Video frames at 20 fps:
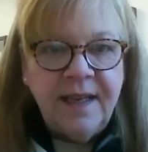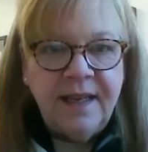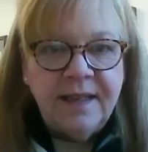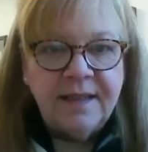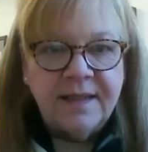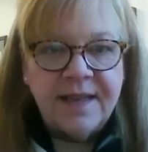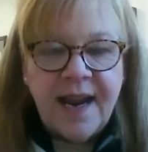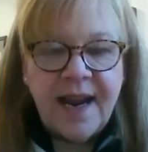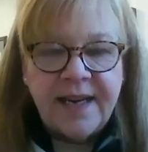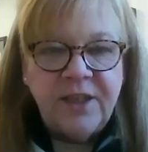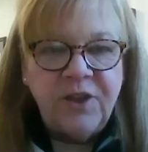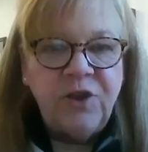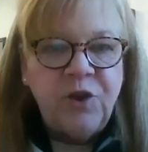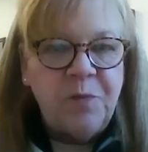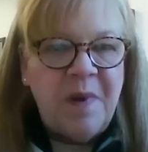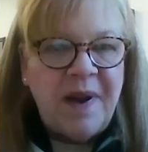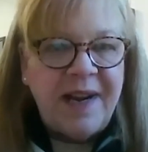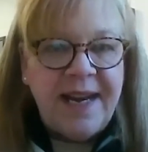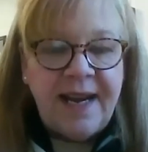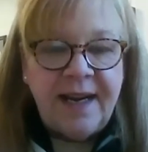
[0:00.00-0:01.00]
It's not
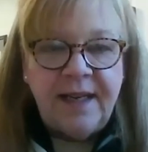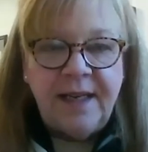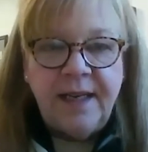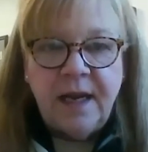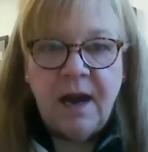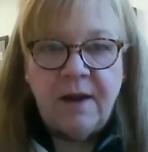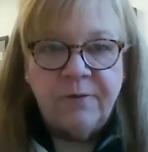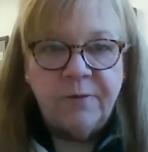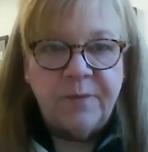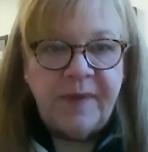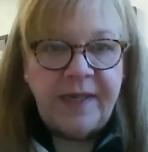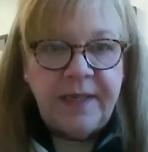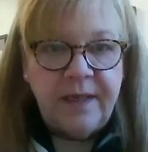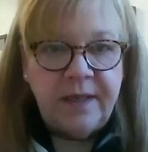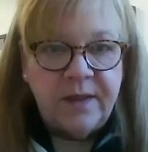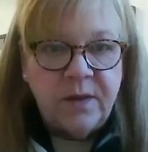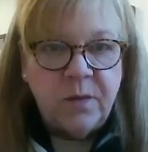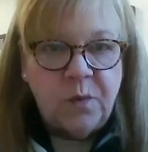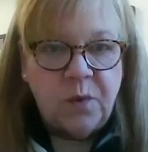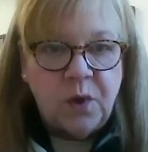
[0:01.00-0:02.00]
issued by any government
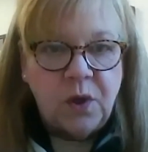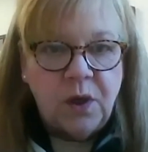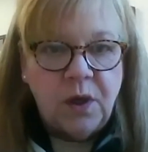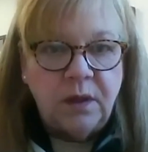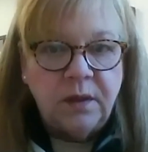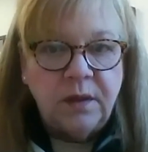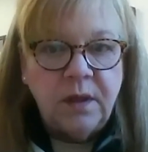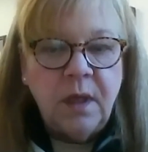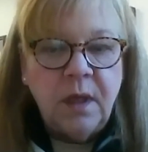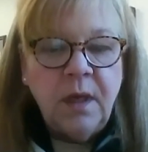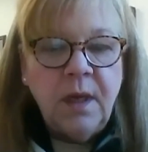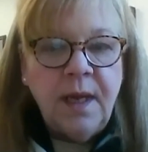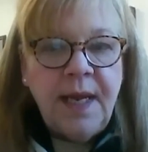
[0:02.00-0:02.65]
in the world.